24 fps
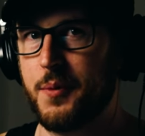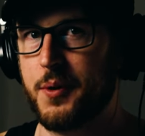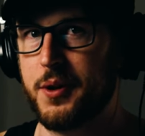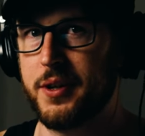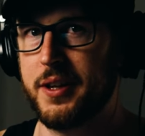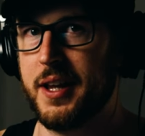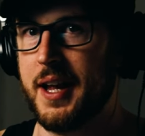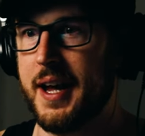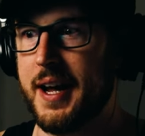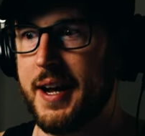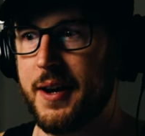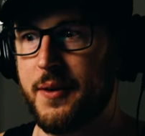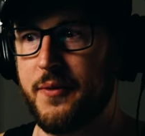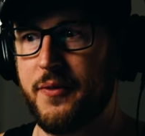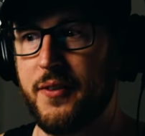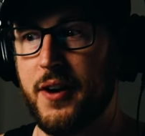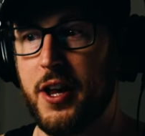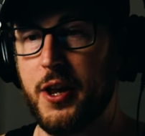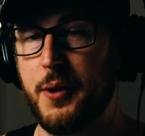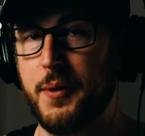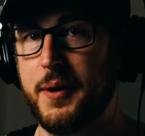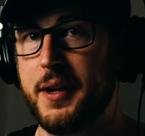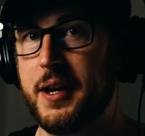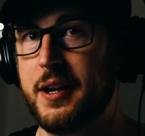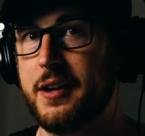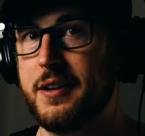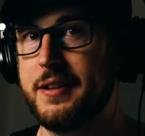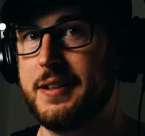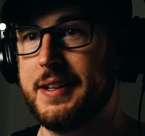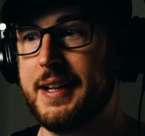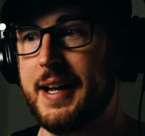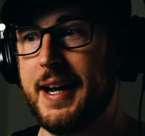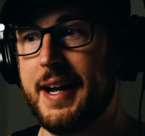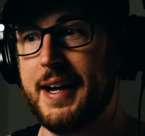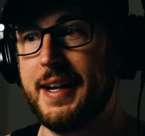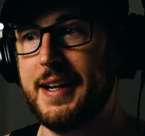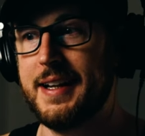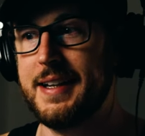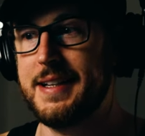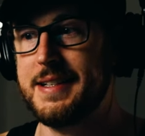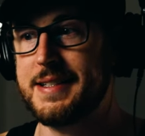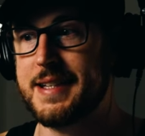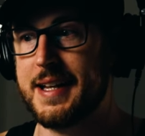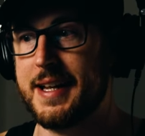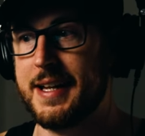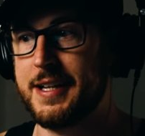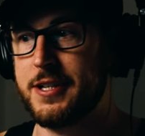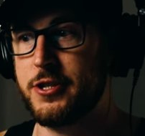we're like following her in the
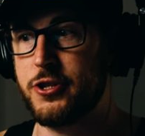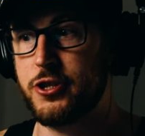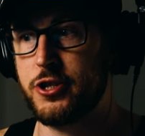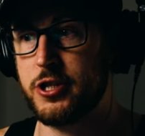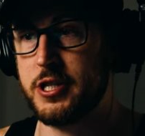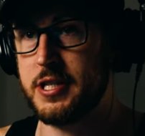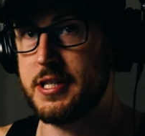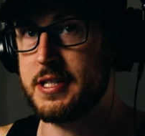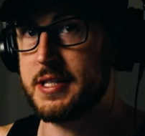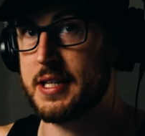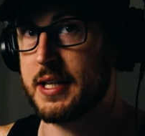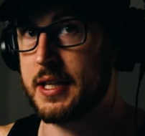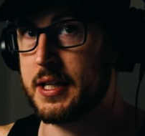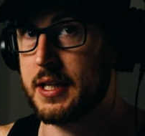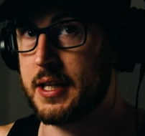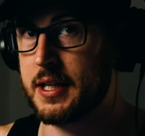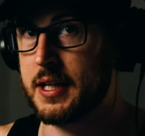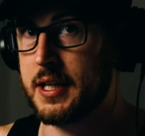80s and she's a